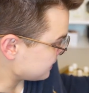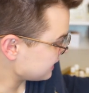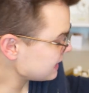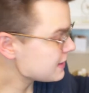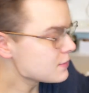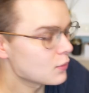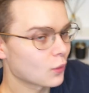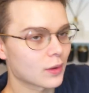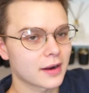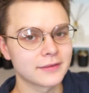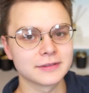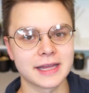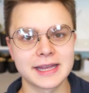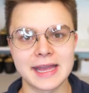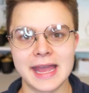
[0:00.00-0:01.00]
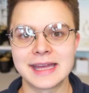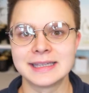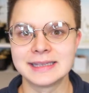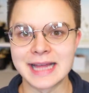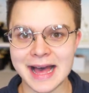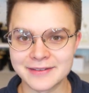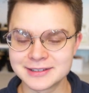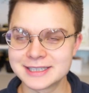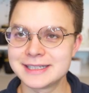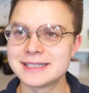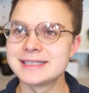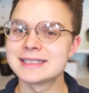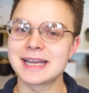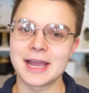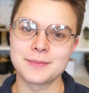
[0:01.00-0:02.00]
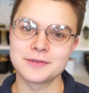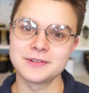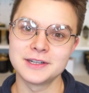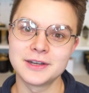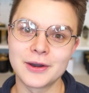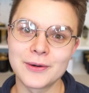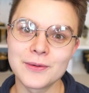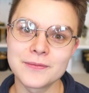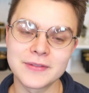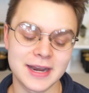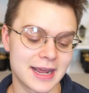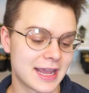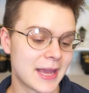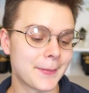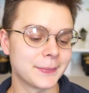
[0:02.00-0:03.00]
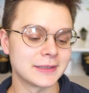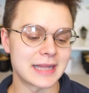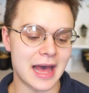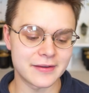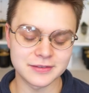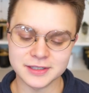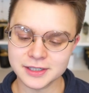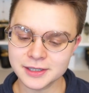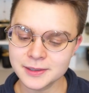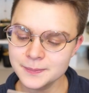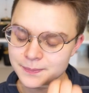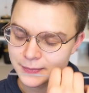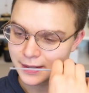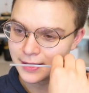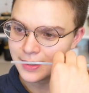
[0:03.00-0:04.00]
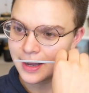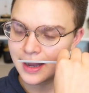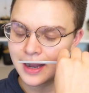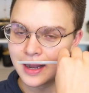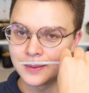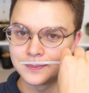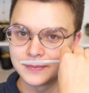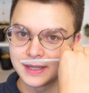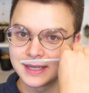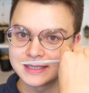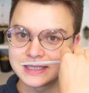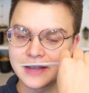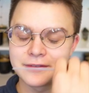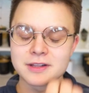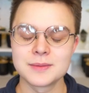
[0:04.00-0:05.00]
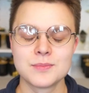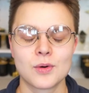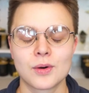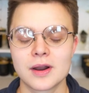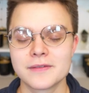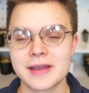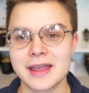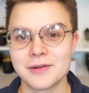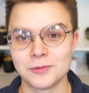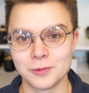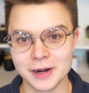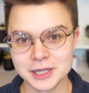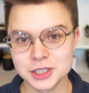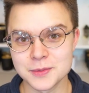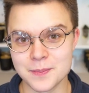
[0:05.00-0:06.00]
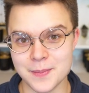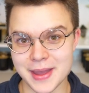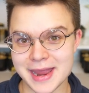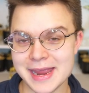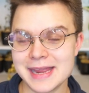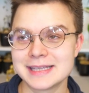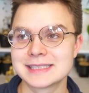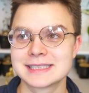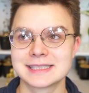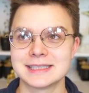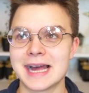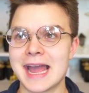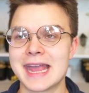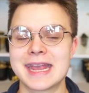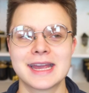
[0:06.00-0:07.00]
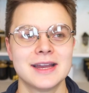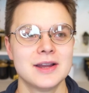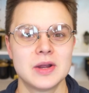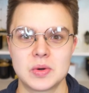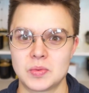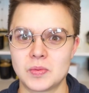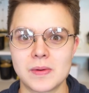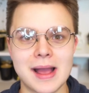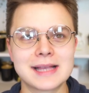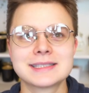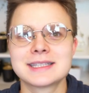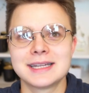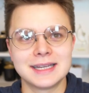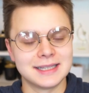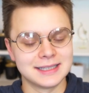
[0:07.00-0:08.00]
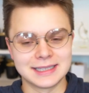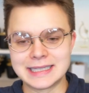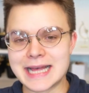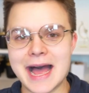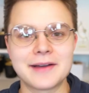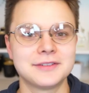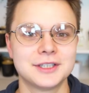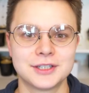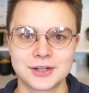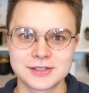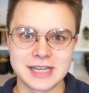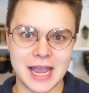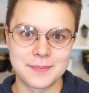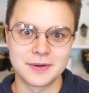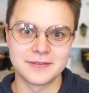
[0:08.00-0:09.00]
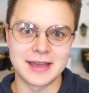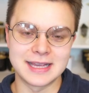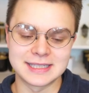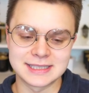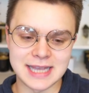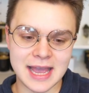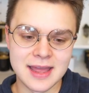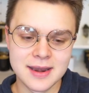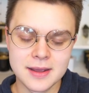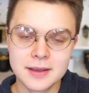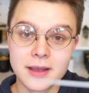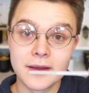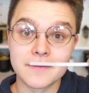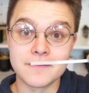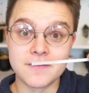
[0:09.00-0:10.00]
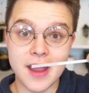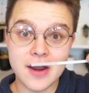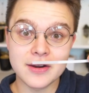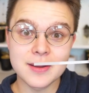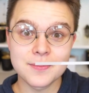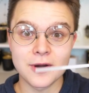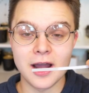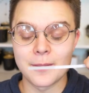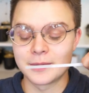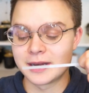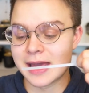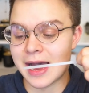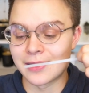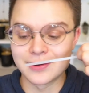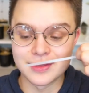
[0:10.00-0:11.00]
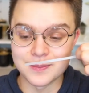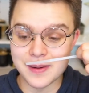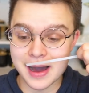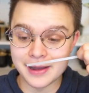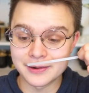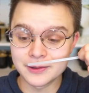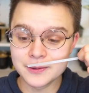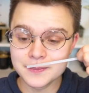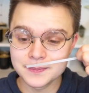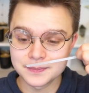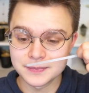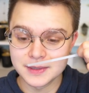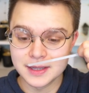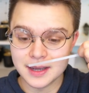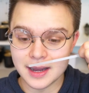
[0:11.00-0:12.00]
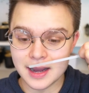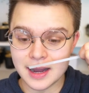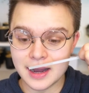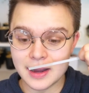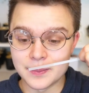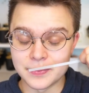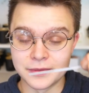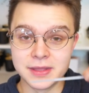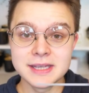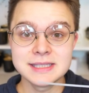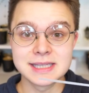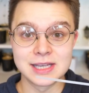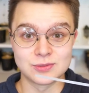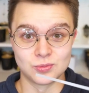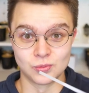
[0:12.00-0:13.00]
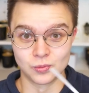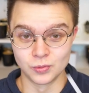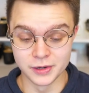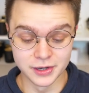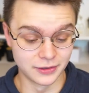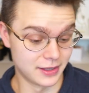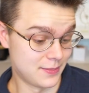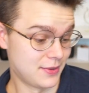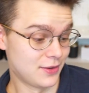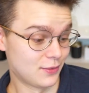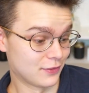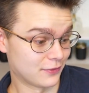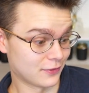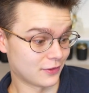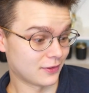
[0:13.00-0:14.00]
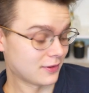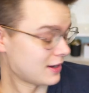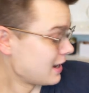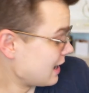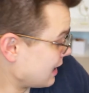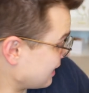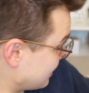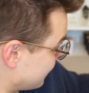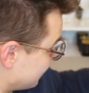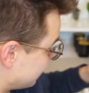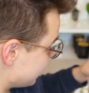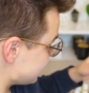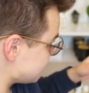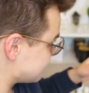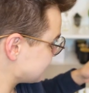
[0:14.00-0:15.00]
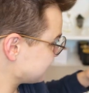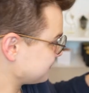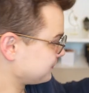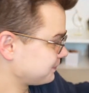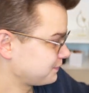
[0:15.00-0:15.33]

getting more of like a lavandin type of a note than I am lavender. Um, it's definitely more of a rich base, like resonant lavender type of a scent. Very prominent out of the bottle. Um, this is really beautiful. Uh, this